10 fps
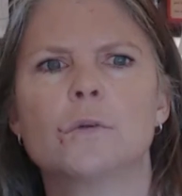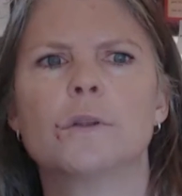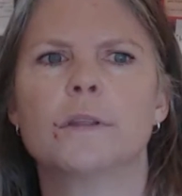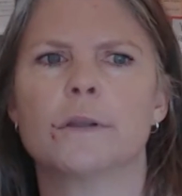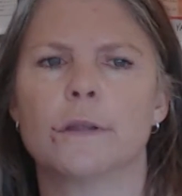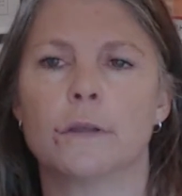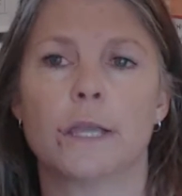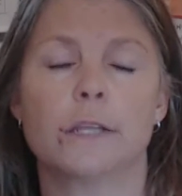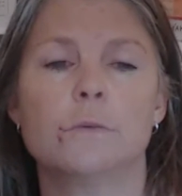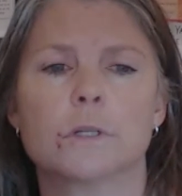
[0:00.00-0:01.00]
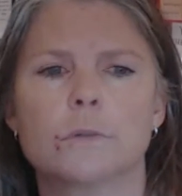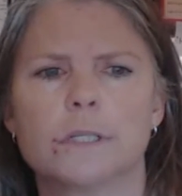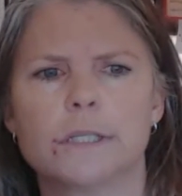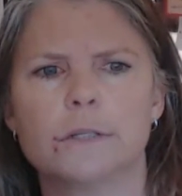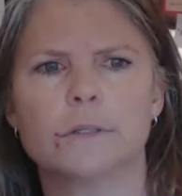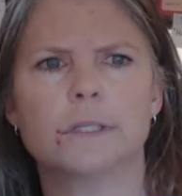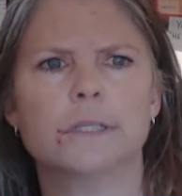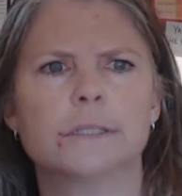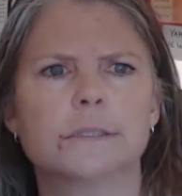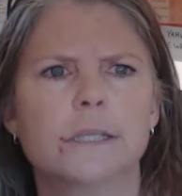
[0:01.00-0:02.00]
and Hort theory. Okay, I do want to quickly go into
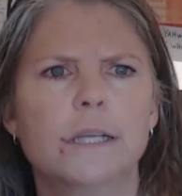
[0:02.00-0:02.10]
this.